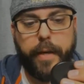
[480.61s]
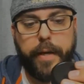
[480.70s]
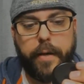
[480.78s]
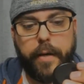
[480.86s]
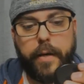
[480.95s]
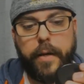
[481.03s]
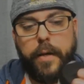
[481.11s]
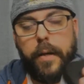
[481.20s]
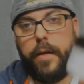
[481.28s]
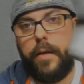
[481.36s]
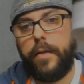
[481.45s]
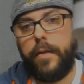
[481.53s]
butter
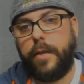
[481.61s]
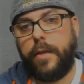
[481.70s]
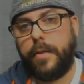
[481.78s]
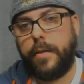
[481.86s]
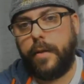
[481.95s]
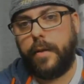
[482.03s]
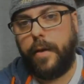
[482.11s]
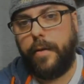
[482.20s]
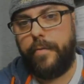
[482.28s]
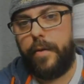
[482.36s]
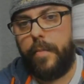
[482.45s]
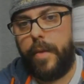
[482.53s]
is also the
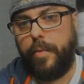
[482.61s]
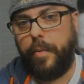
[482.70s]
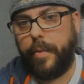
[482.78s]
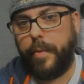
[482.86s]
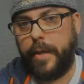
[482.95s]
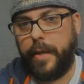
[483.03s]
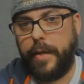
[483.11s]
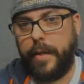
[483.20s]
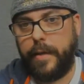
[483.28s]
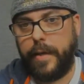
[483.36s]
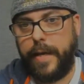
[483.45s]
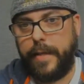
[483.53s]
coffee, maple,
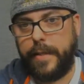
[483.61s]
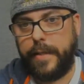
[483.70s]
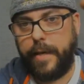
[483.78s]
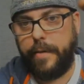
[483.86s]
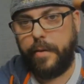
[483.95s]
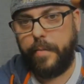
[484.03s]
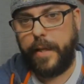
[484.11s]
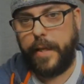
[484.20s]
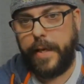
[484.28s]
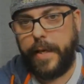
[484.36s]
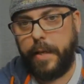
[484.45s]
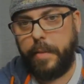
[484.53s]
praline. Can't see that with my
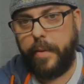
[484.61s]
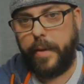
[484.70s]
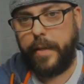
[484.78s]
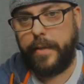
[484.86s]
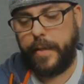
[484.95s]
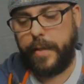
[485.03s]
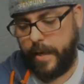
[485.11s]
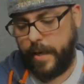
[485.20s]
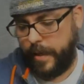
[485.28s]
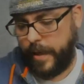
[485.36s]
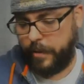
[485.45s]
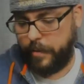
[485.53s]
lighting, but
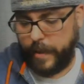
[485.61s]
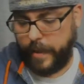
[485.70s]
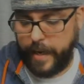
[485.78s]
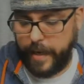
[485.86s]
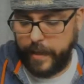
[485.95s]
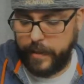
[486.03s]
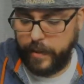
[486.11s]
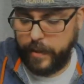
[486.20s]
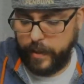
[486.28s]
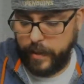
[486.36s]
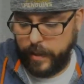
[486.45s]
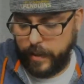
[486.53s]
that's what that
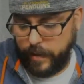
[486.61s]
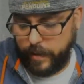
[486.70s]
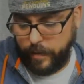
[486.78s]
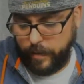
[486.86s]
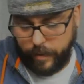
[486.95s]
is.